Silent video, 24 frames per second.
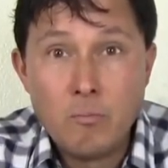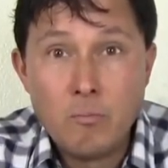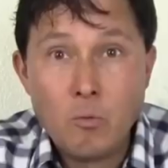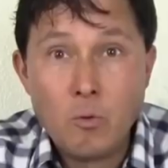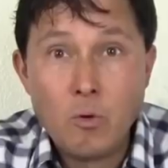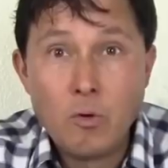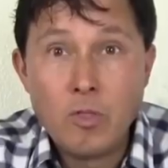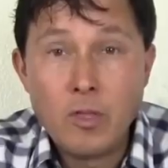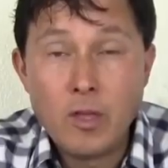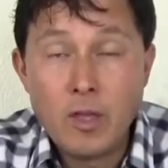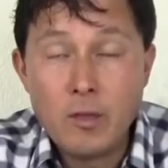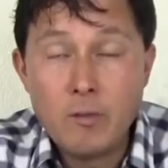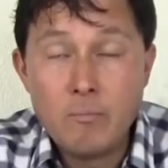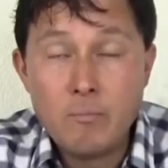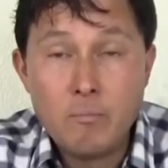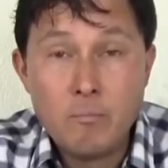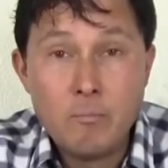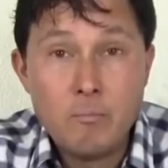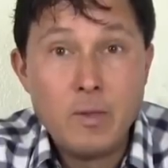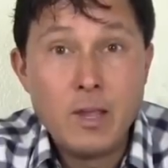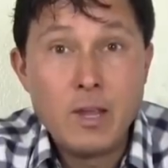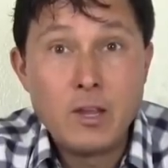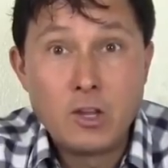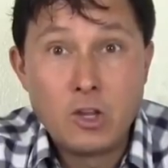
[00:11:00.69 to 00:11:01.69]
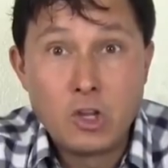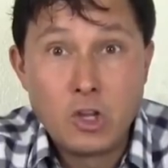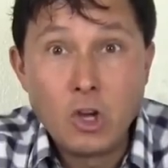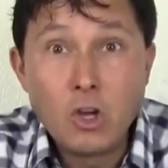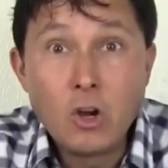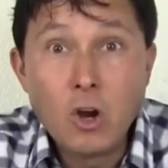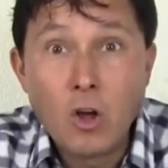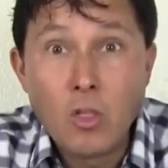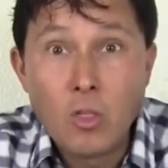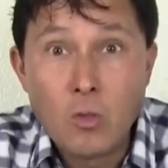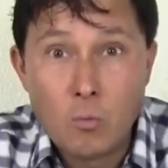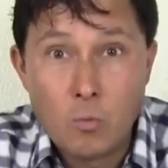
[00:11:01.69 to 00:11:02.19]
will they make
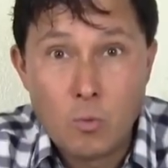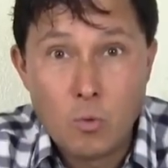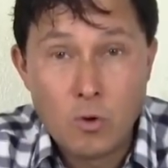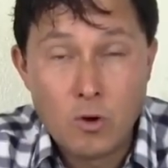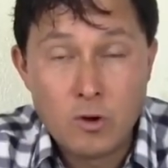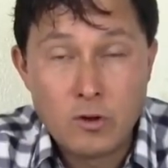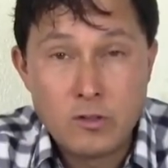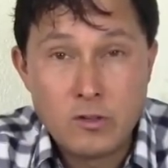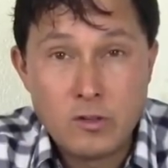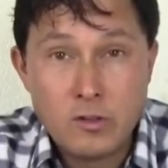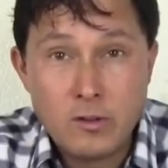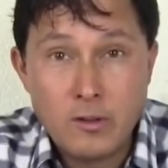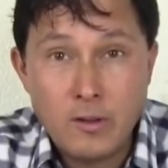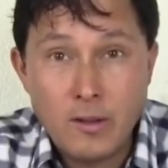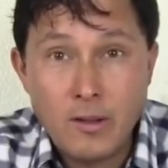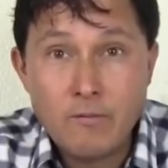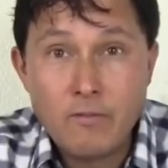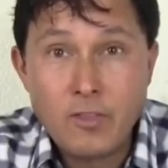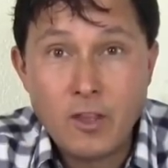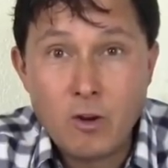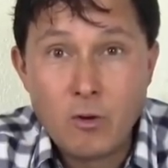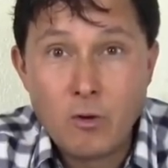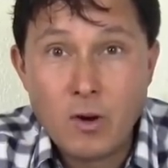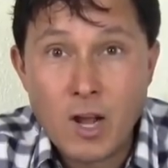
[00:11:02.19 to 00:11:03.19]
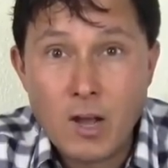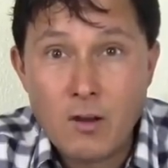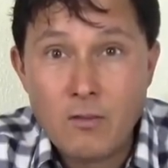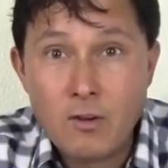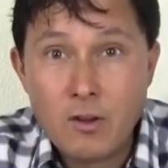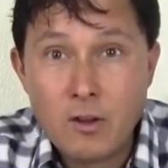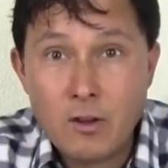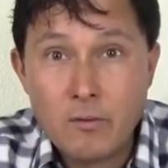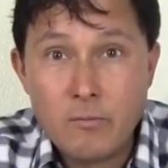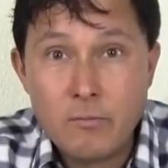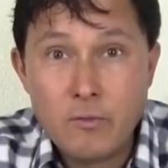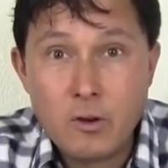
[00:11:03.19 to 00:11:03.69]
good on the warranty if they don't have
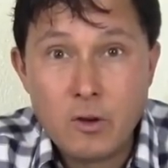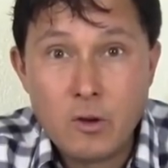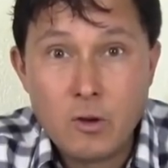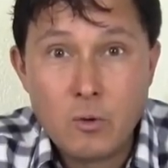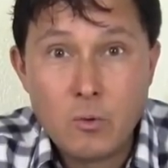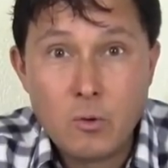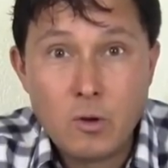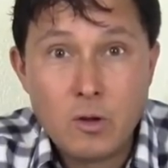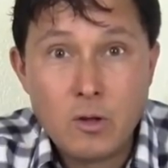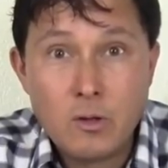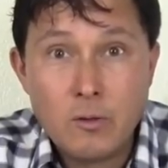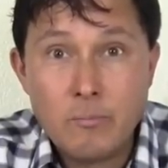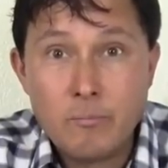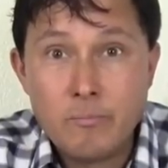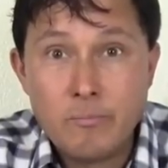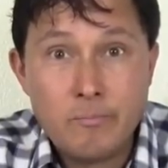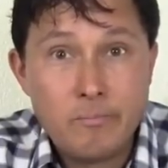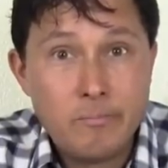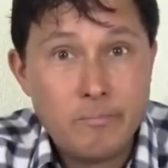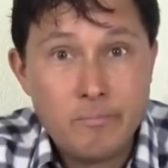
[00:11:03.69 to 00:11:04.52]
a, you know, a